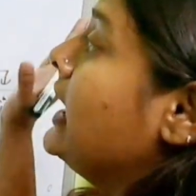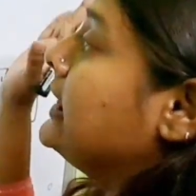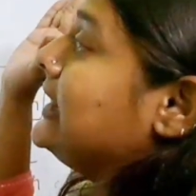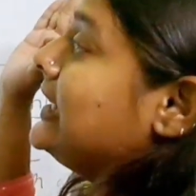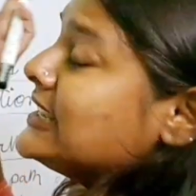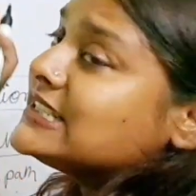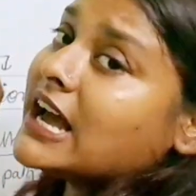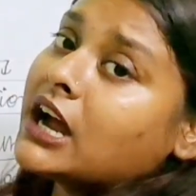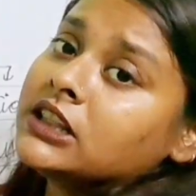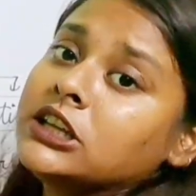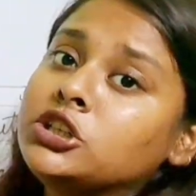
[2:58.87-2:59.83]
These
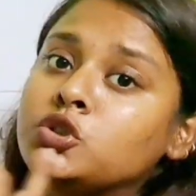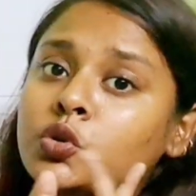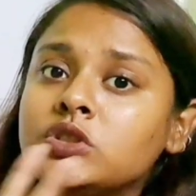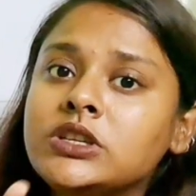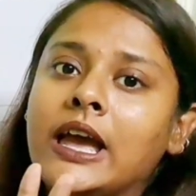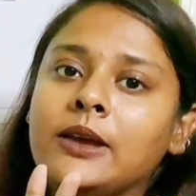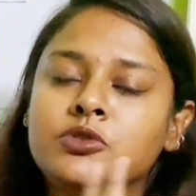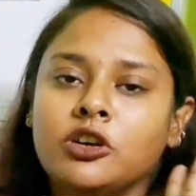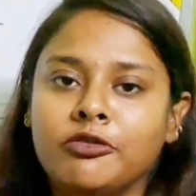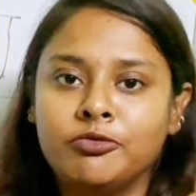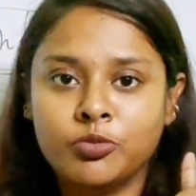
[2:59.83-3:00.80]
are the two types
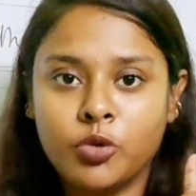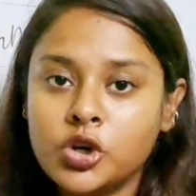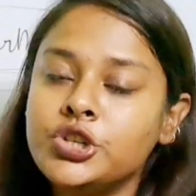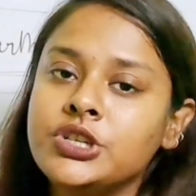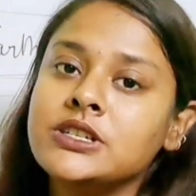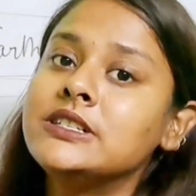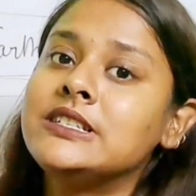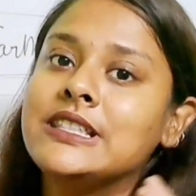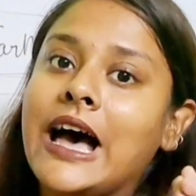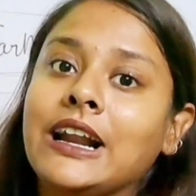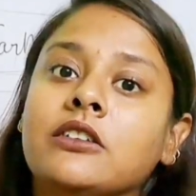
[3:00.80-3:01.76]
of motions
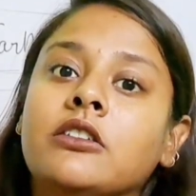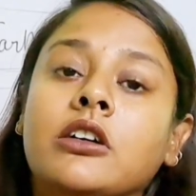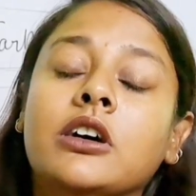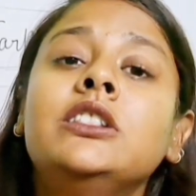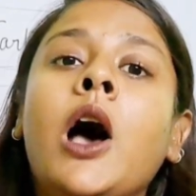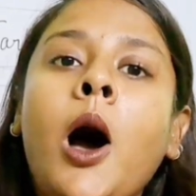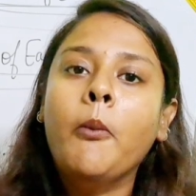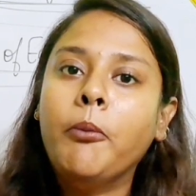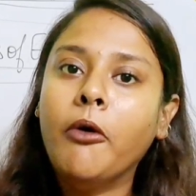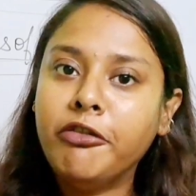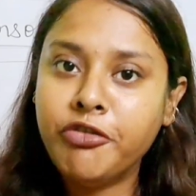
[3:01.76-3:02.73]
that Earth
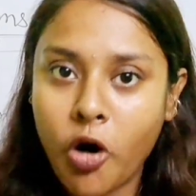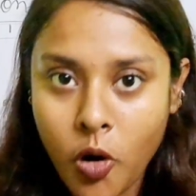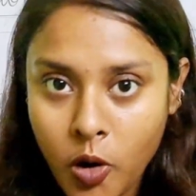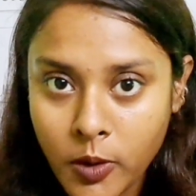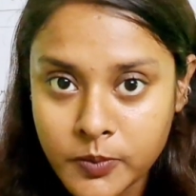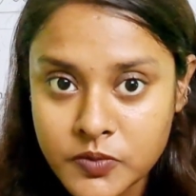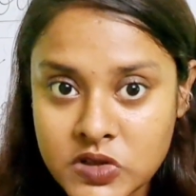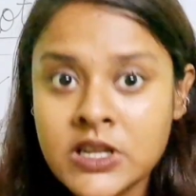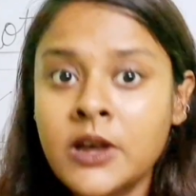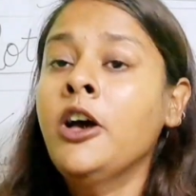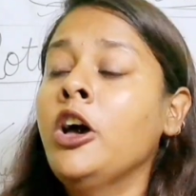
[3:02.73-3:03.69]
performs.